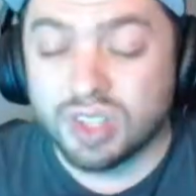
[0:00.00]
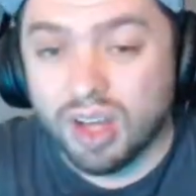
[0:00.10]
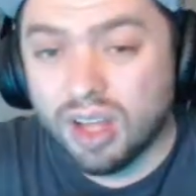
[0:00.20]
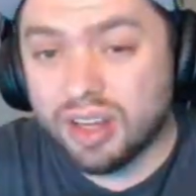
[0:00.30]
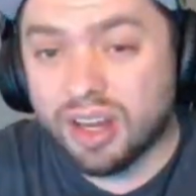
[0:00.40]

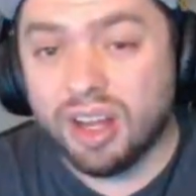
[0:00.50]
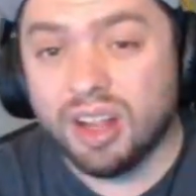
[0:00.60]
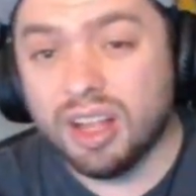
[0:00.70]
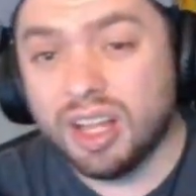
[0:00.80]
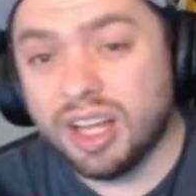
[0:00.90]
all in
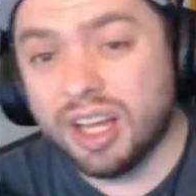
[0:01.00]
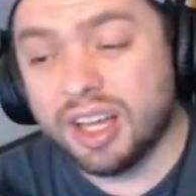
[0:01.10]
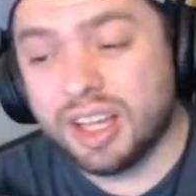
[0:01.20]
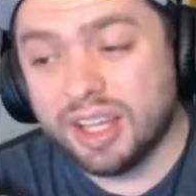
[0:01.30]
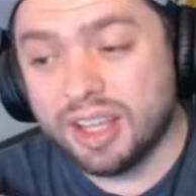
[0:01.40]

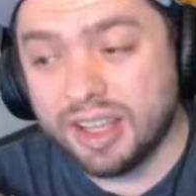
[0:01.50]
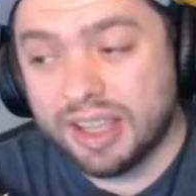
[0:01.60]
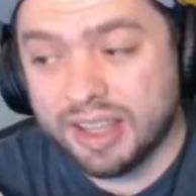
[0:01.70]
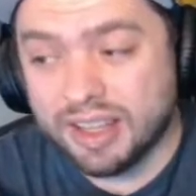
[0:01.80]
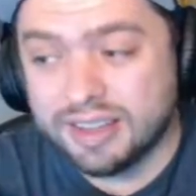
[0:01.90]
all,
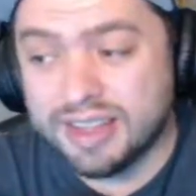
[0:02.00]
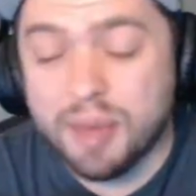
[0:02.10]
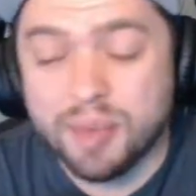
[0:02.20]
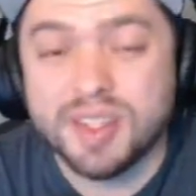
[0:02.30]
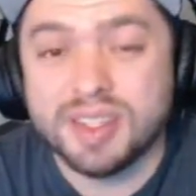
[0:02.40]

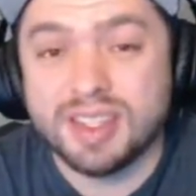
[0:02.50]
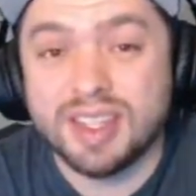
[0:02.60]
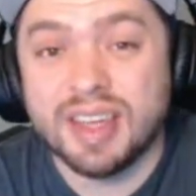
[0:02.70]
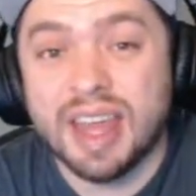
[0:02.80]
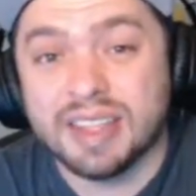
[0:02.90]
Depths is
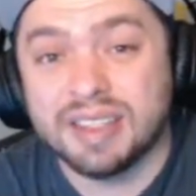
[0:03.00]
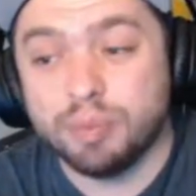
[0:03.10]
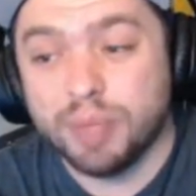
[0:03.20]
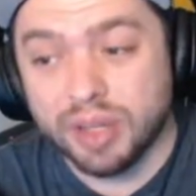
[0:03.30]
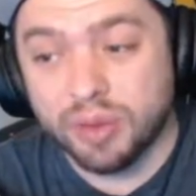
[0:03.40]
the next
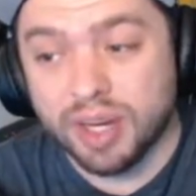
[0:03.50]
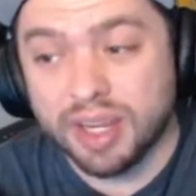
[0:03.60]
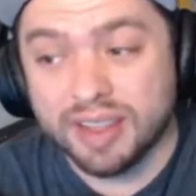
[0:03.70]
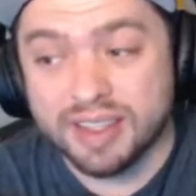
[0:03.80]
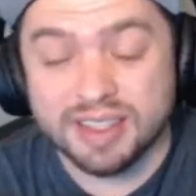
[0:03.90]
big one,
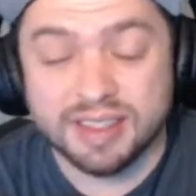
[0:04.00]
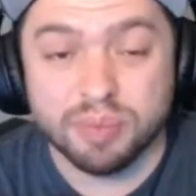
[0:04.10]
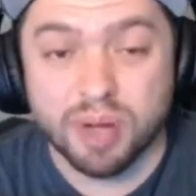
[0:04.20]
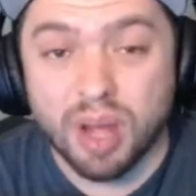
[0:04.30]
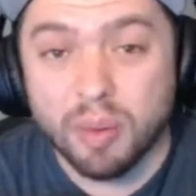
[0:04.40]
and this is
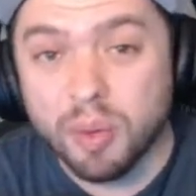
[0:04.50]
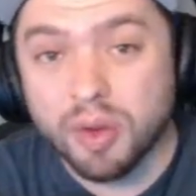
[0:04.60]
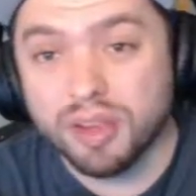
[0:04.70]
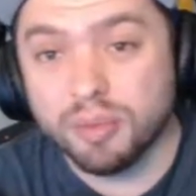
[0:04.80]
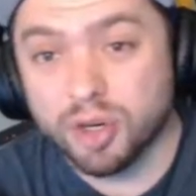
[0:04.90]
probably
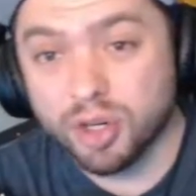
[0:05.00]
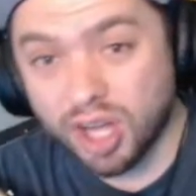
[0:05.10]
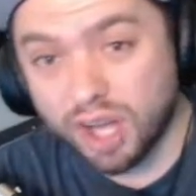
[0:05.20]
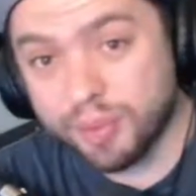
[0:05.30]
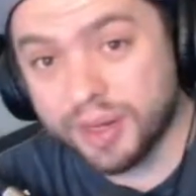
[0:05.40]
one of the more
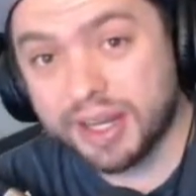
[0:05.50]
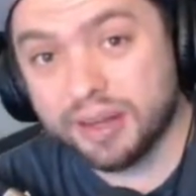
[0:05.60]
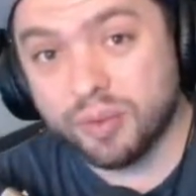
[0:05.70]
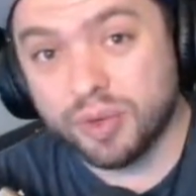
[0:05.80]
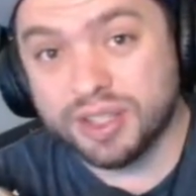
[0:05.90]

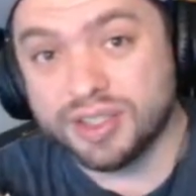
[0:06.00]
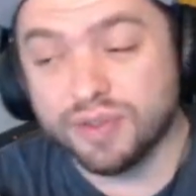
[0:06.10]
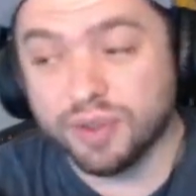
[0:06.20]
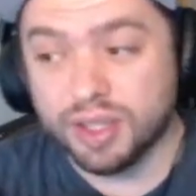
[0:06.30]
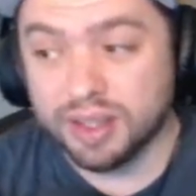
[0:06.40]
complicated ones
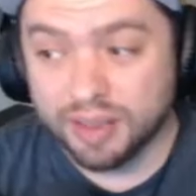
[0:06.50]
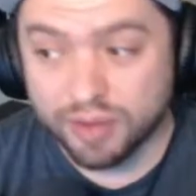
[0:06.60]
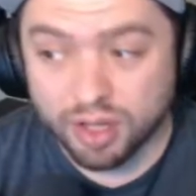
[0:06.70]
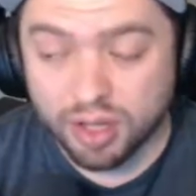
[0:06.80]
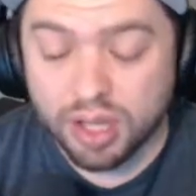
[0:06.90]
for the
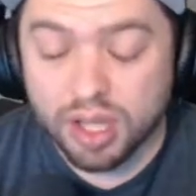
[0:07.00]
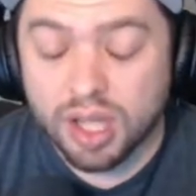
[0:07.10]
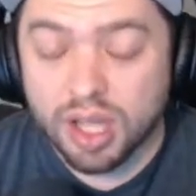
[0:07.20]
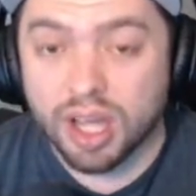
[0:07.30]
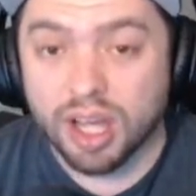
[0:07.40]
level.
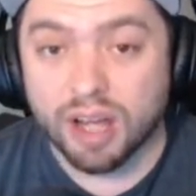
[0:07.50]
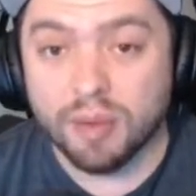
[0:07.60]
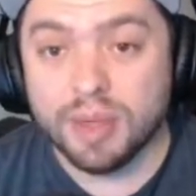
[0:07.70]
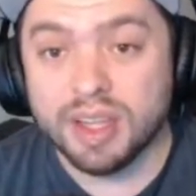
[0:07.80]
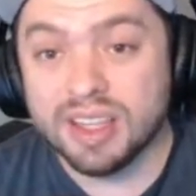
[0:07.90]

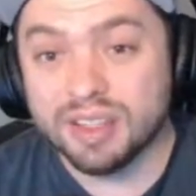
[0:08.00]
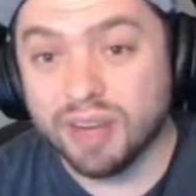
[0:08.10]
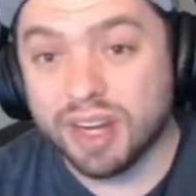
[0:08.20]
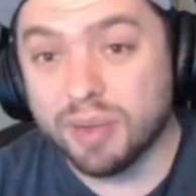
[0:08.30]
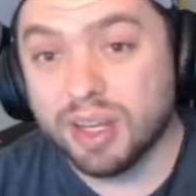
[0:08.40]
It is
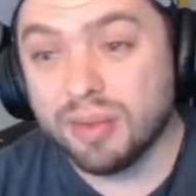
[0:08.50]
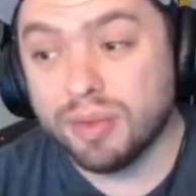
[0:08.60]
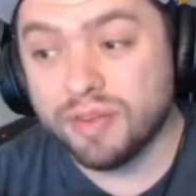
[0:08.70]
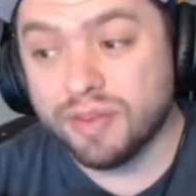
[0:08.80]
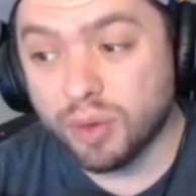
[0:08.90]
recommended to
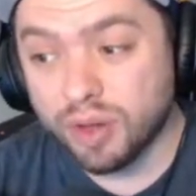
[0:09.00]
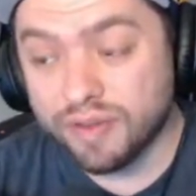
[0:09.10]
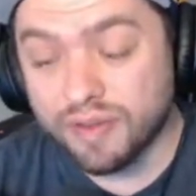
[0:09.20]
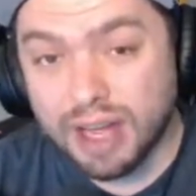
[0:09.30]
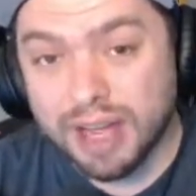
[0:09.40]
be
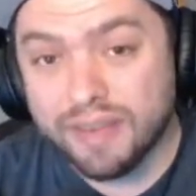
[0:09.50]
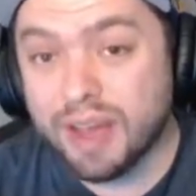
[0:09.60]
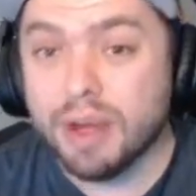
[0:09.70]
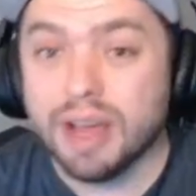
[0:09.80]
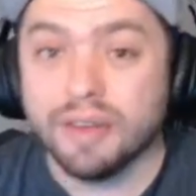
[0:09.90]
45.
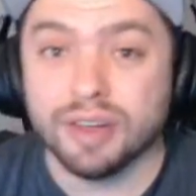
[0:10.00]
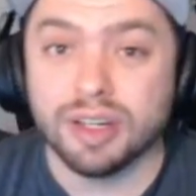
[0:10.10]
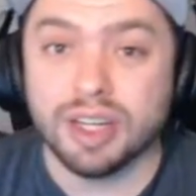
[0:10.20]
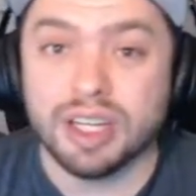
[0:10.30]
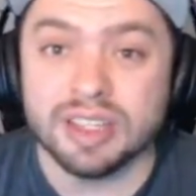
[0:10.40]

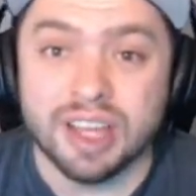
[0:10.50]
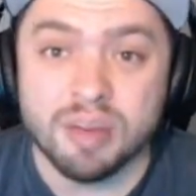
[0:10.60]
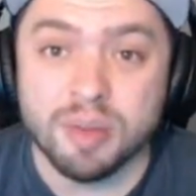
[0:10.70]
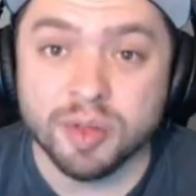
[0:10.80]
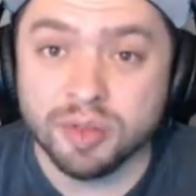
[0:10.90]
However, a lot of
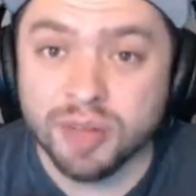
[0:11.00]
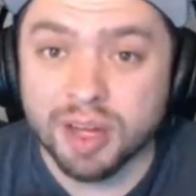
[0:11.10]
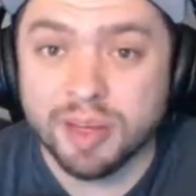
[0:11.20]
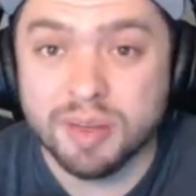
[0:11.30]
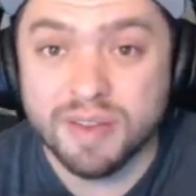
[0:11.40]
people do
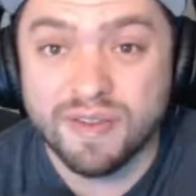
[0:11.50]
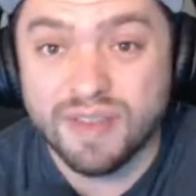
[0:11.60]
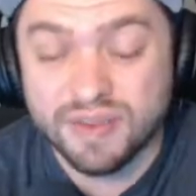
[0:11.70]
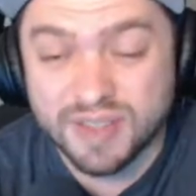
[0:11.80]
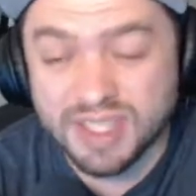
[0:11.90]
recommend to be
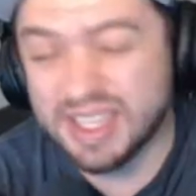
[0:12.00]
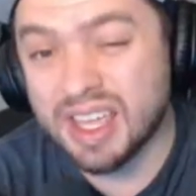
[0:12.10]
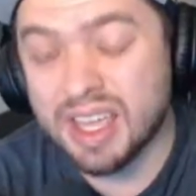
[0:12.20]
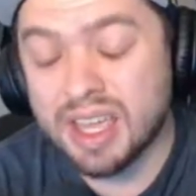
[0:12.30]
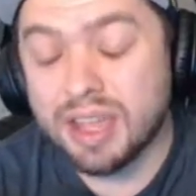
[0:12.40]
50.
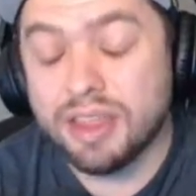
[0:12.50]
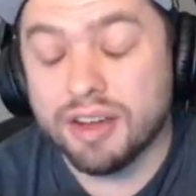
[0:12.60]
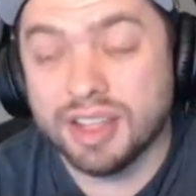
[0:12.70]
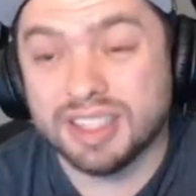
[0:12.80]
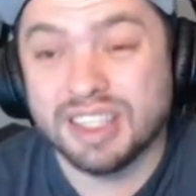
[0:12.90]
There
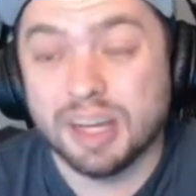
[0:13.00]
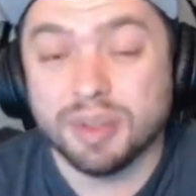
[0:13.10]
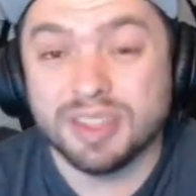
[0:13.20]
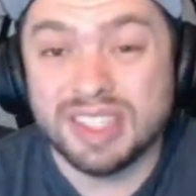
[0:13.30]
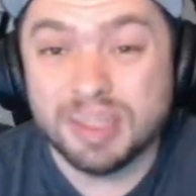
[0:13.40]
is a couple
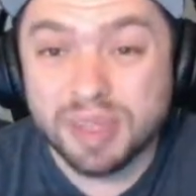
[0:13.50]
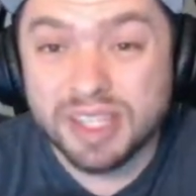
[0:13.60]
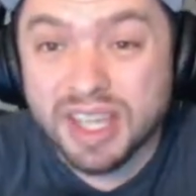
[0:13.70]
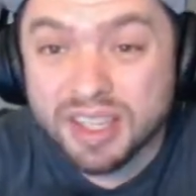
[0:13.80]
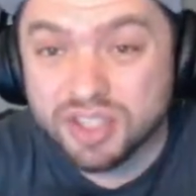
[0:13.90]

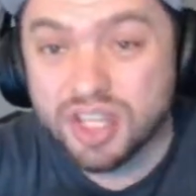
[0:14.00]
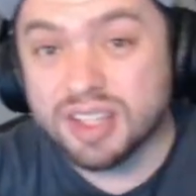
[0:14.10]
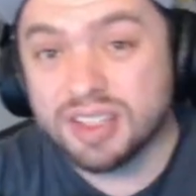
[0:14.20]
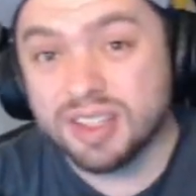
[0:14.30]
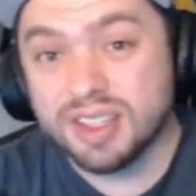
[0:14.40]
DPS
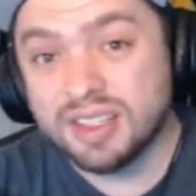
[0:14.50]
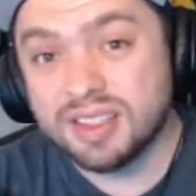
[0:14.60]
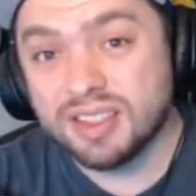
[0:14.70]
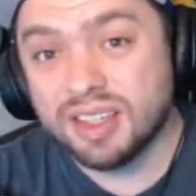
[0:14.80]
checks in this